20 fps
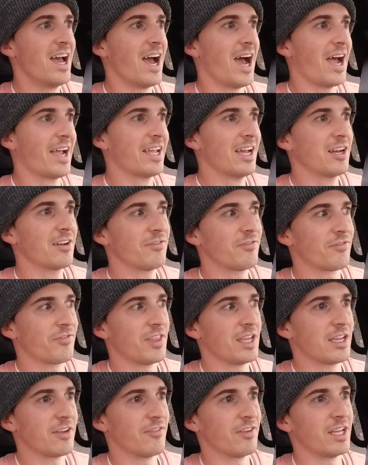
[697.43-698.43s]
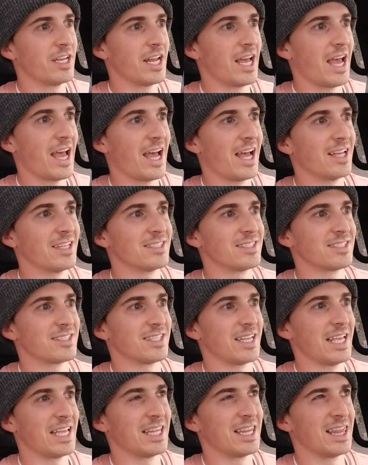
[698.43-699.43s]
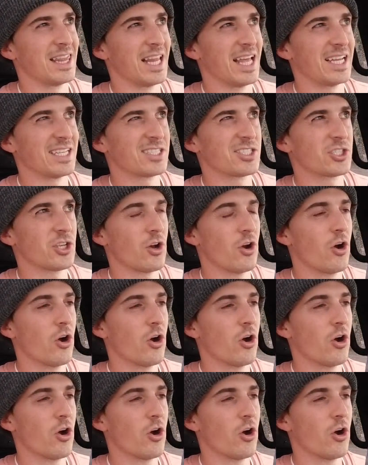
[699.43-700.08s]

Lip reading: I kind of think of it as a less